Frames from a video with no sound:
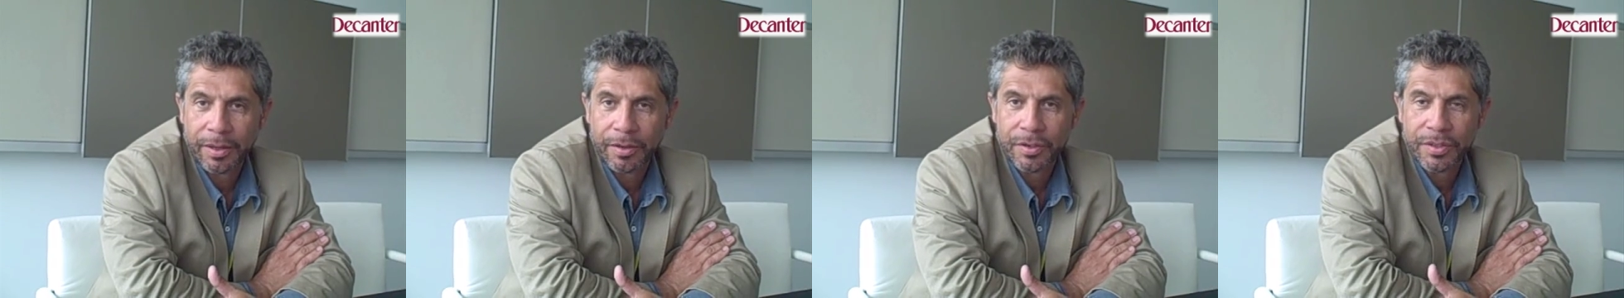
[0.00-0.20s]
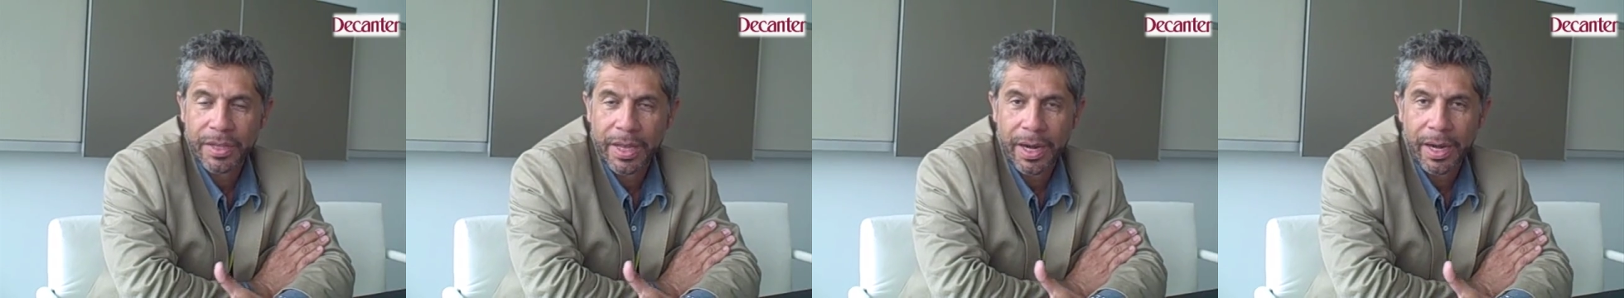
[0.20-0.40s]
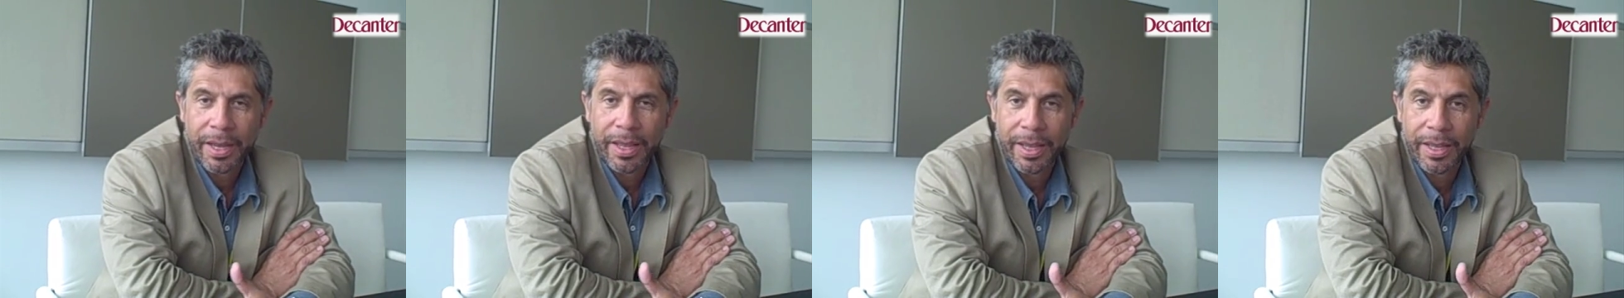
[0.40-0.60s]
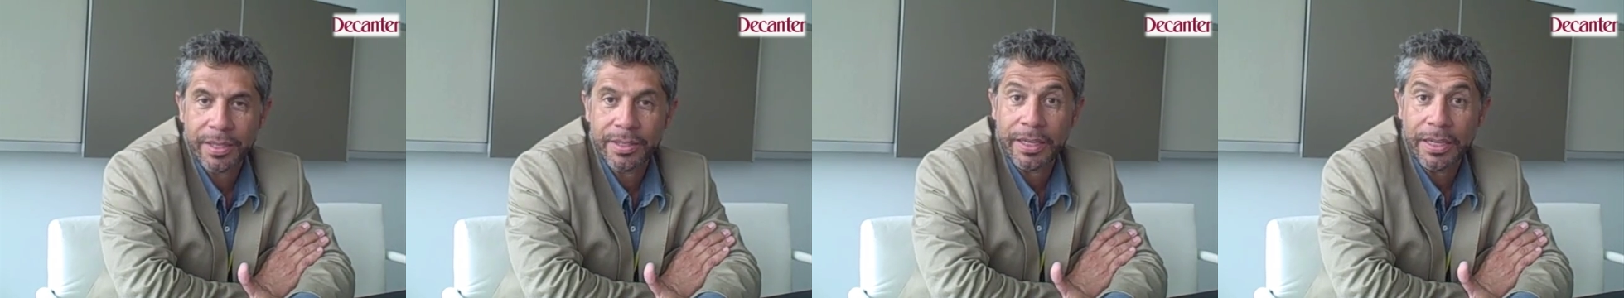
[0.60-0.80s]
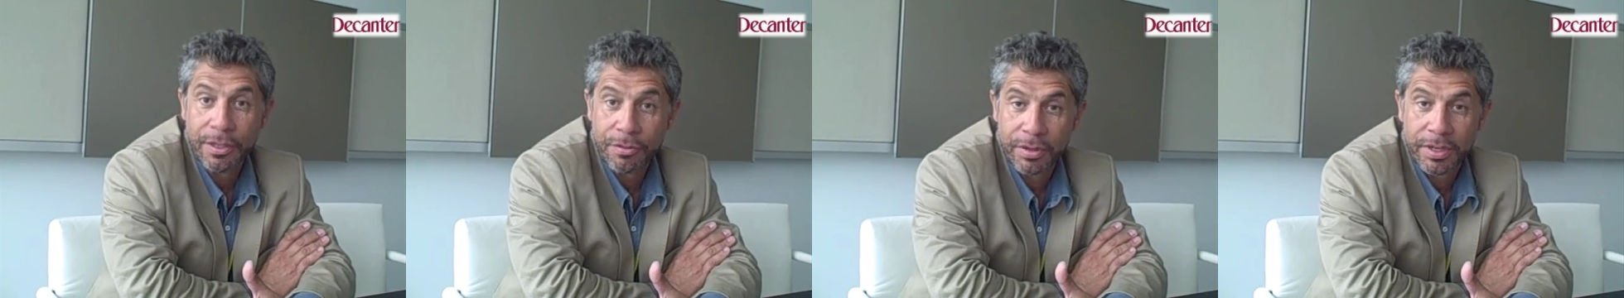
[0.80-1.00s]
suddenly
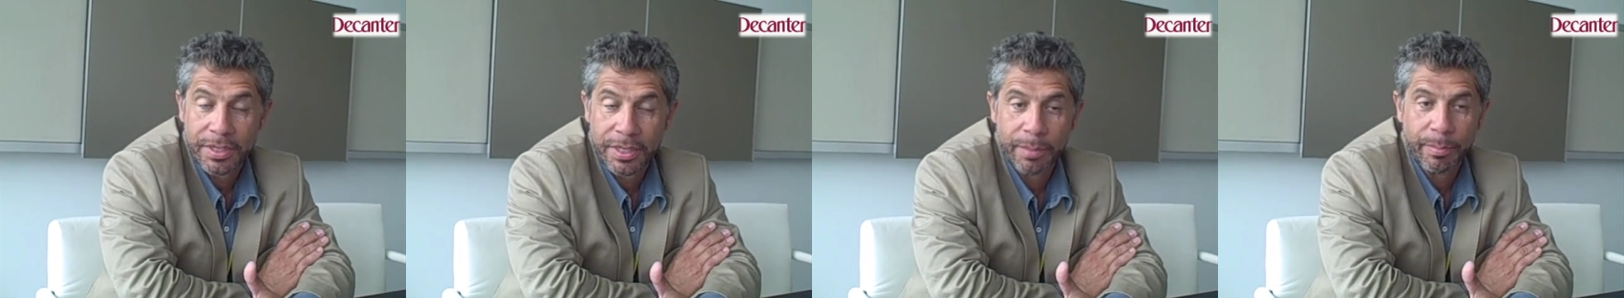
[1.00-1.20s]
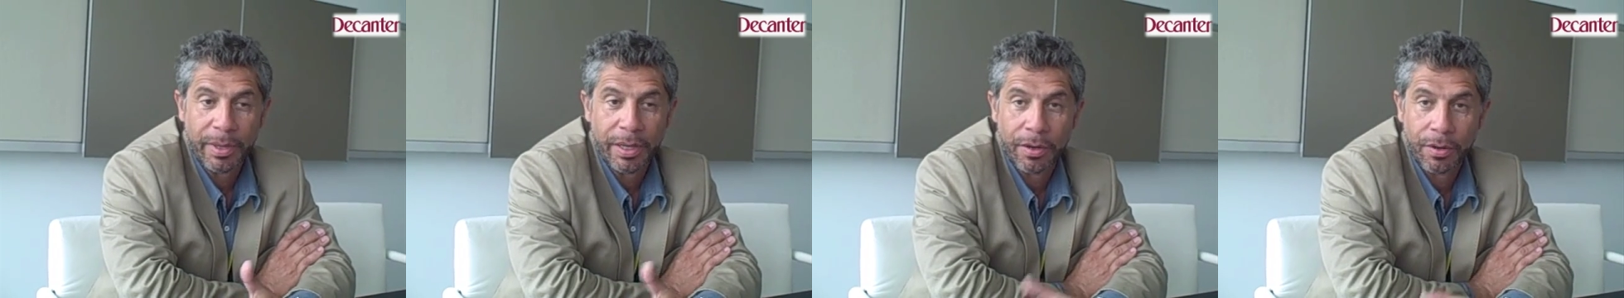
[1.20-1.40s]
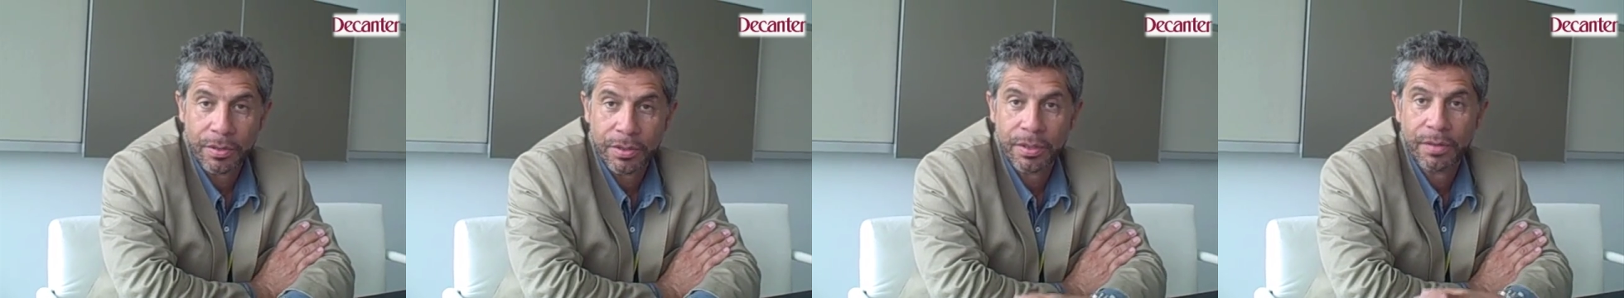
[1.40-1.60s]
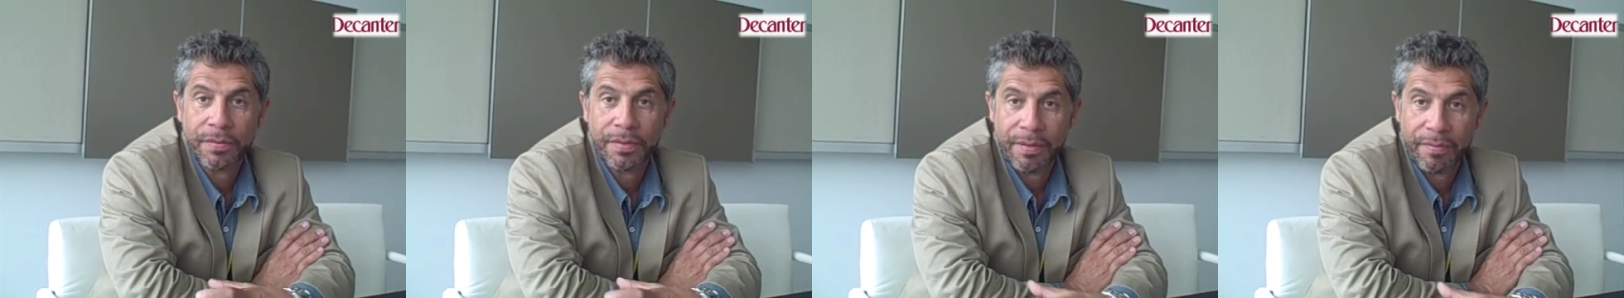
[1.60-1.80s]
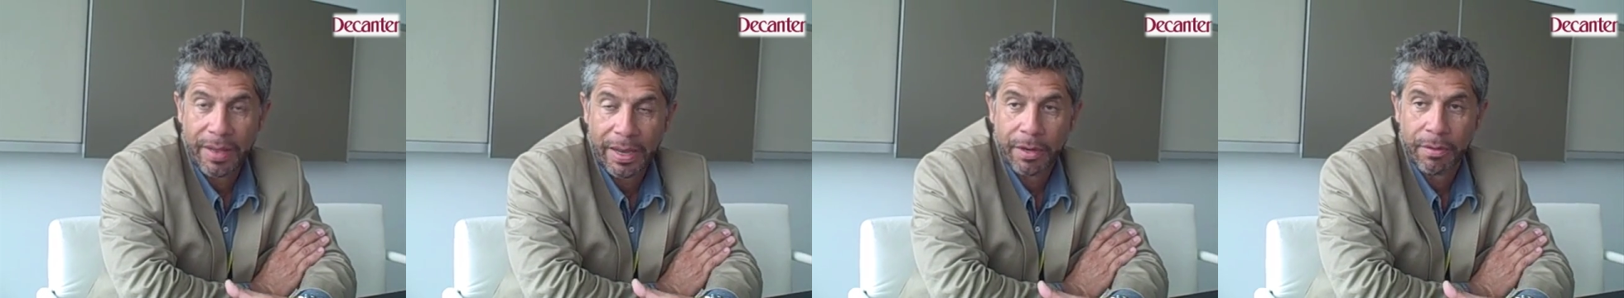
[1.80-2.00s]
is interesting because of
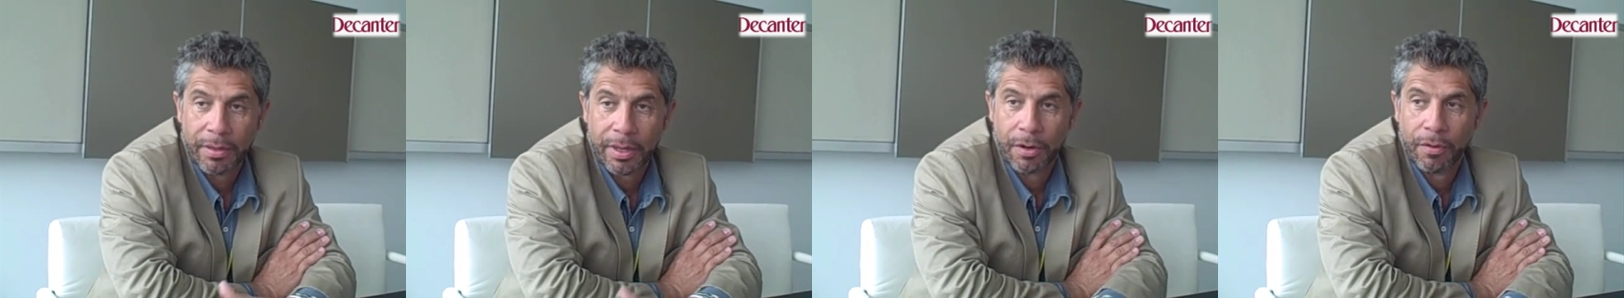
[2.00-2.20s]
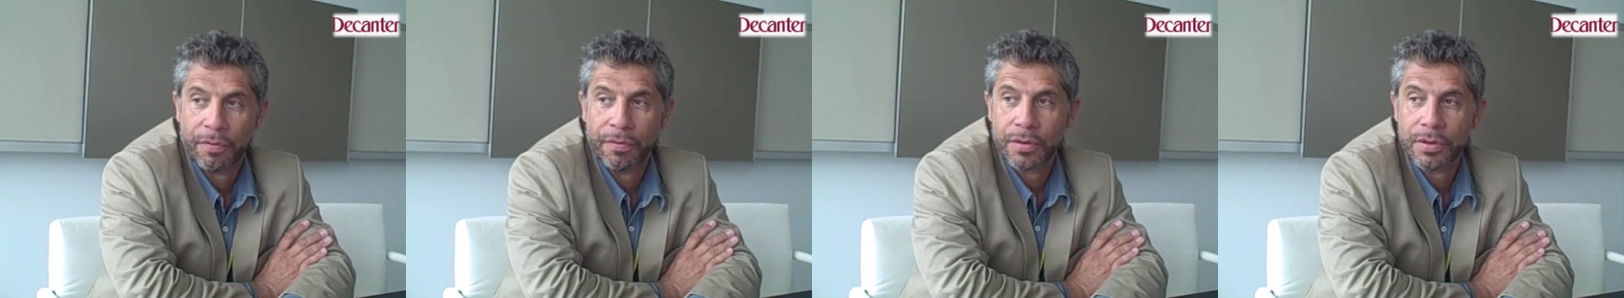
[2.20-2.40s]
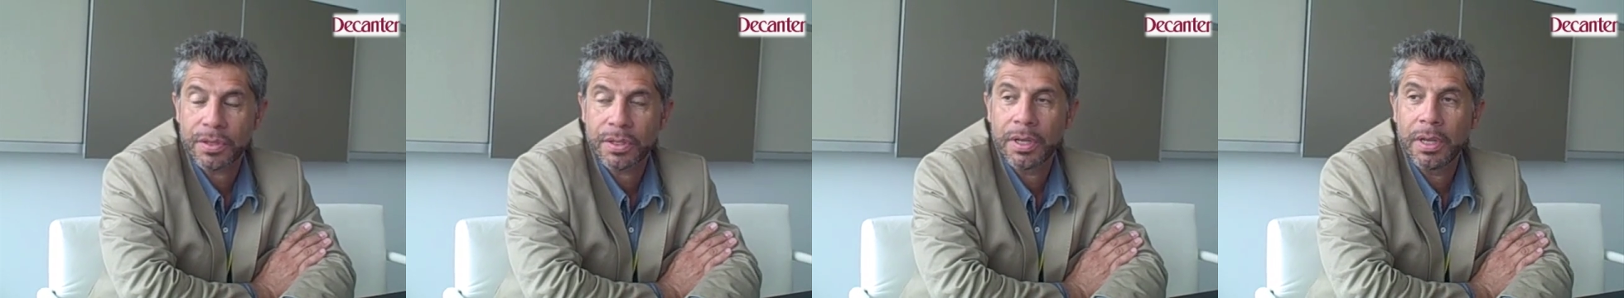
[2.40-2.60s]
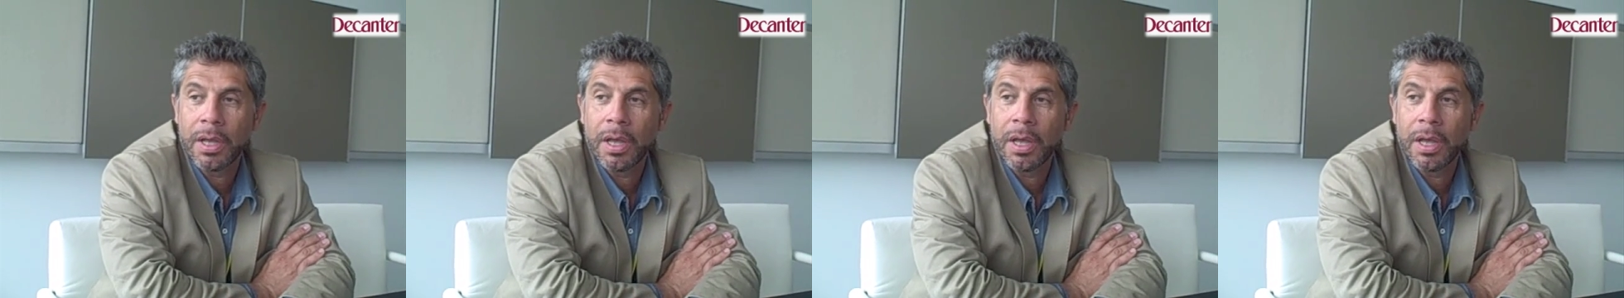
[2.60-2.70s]
the value that offers.